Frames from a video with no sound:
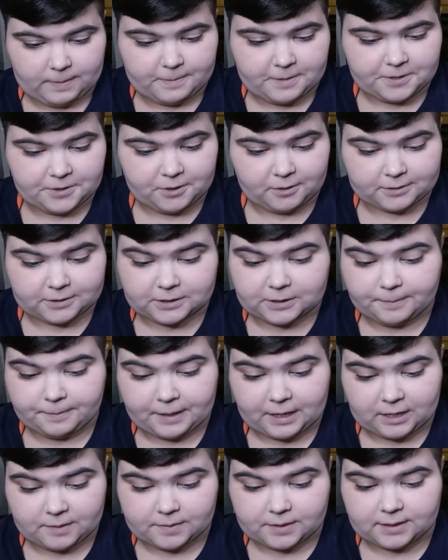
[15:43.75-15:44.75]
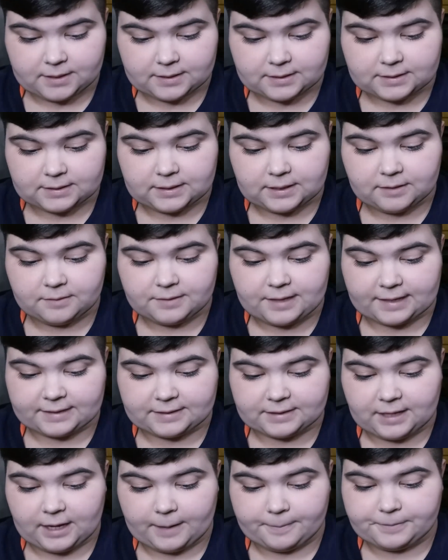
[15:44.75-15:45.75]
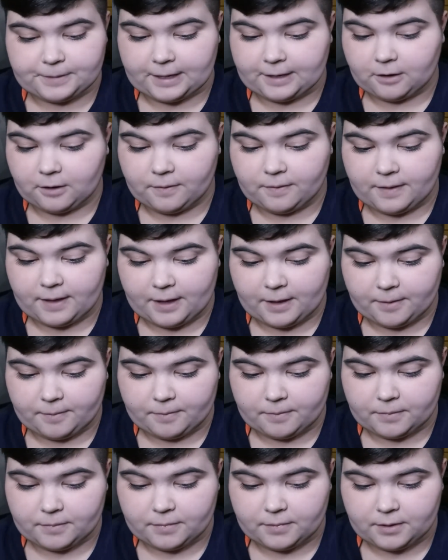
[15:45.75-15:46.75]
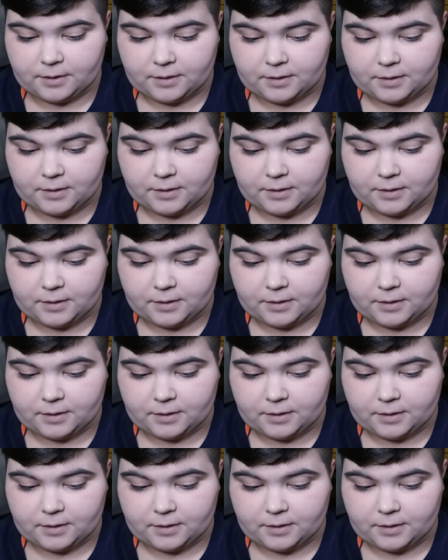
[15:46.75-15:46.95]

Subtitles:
But those are the babies. That's the update on them.